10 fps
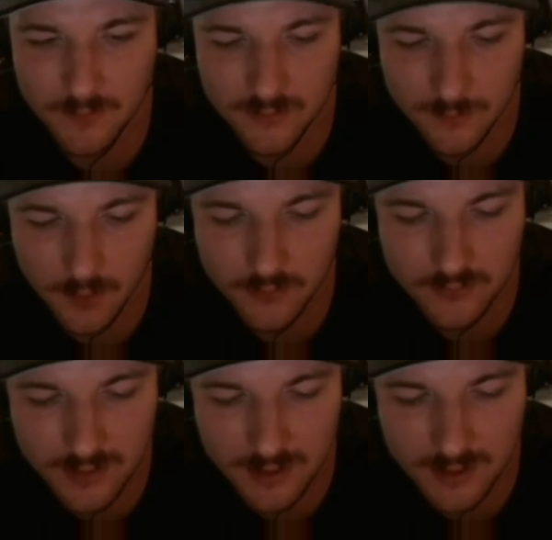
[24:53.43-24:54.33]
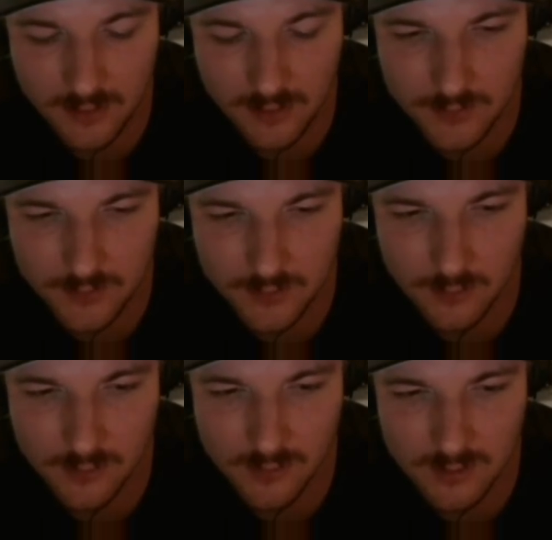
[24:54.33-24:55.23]
supposedly kind of helps
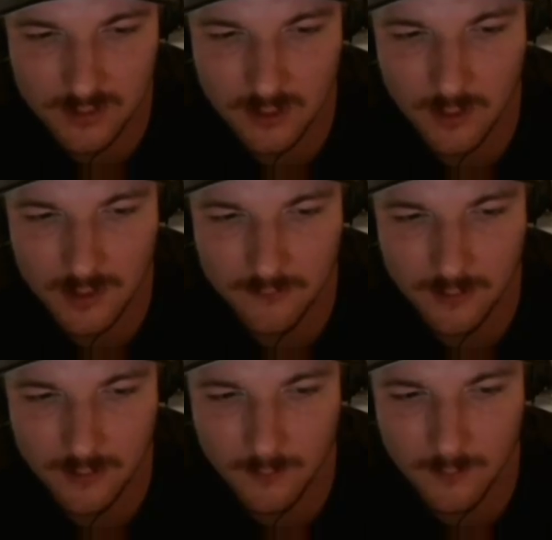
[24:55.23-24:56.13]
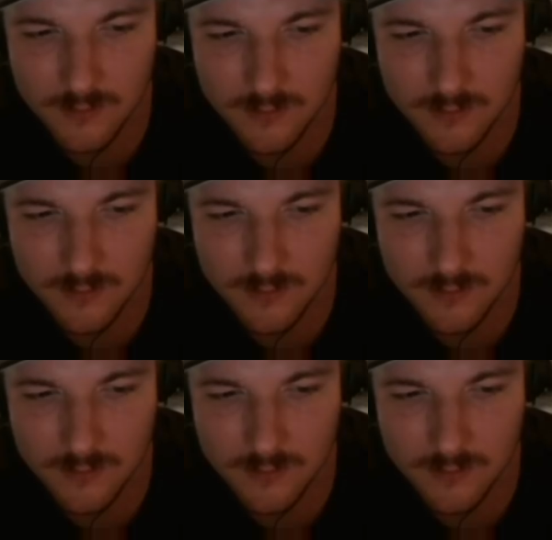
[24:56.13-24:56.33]
you get away from